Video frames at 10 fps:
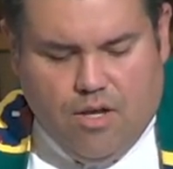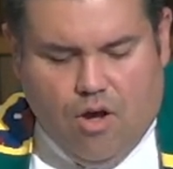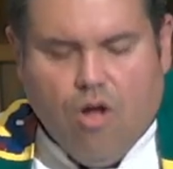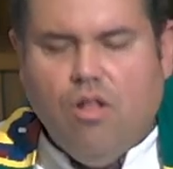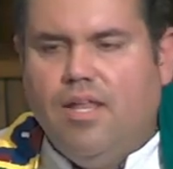
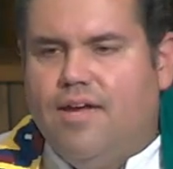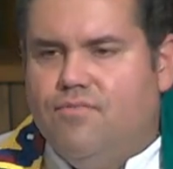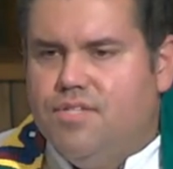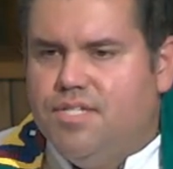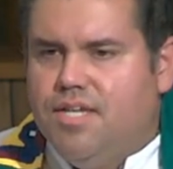All have
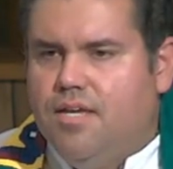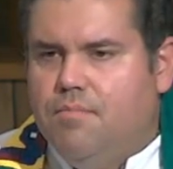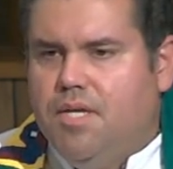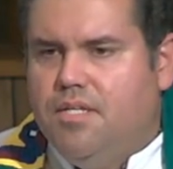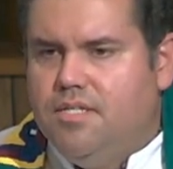the same
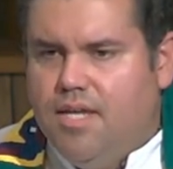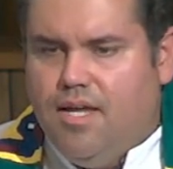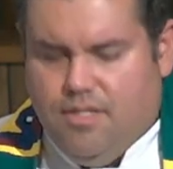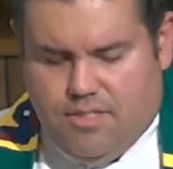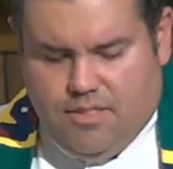
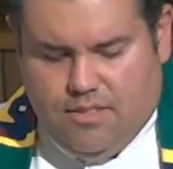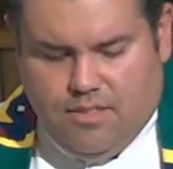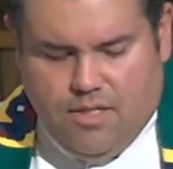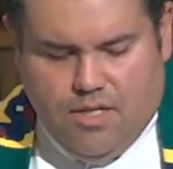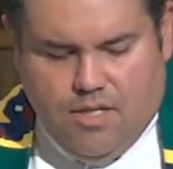intent
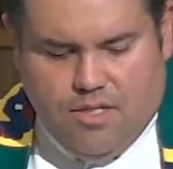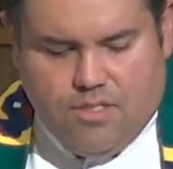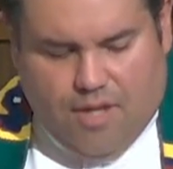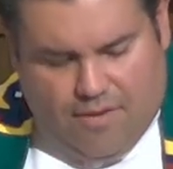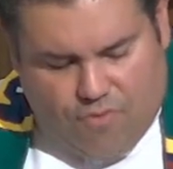
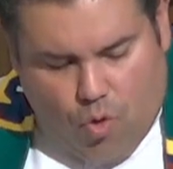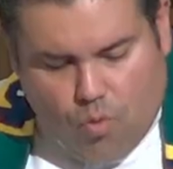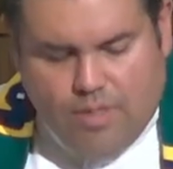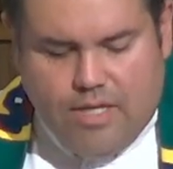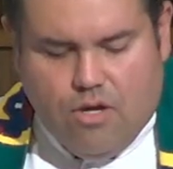to have
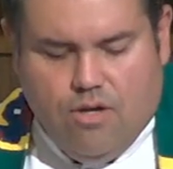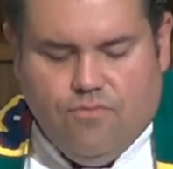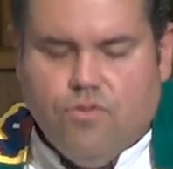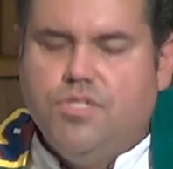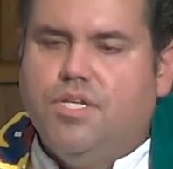holy
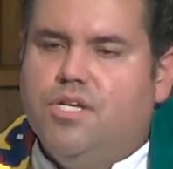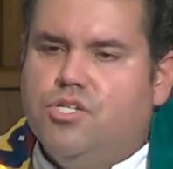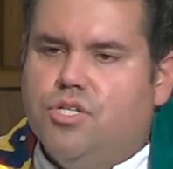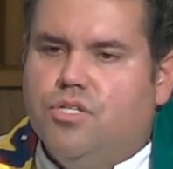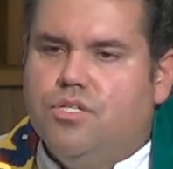
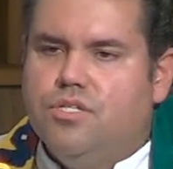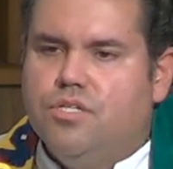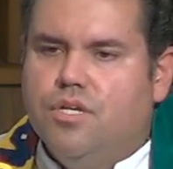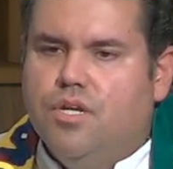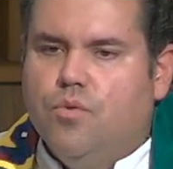conversations
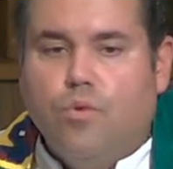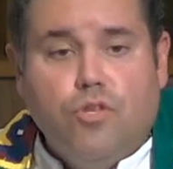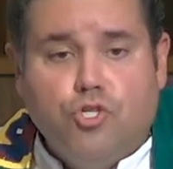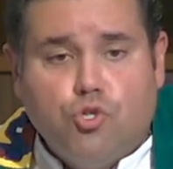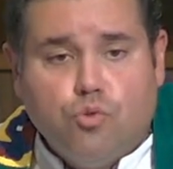where the
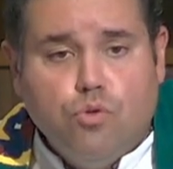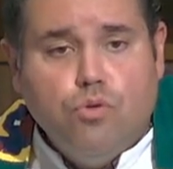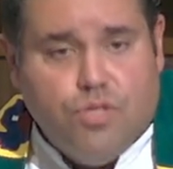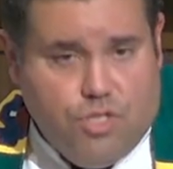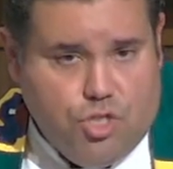
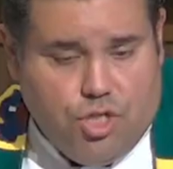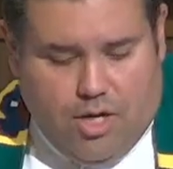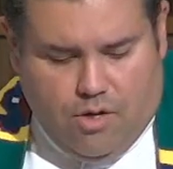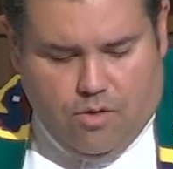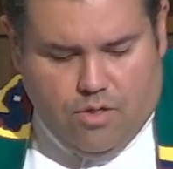truth is
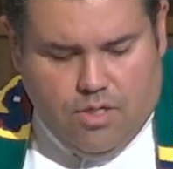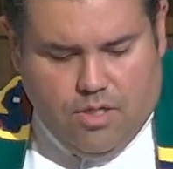shared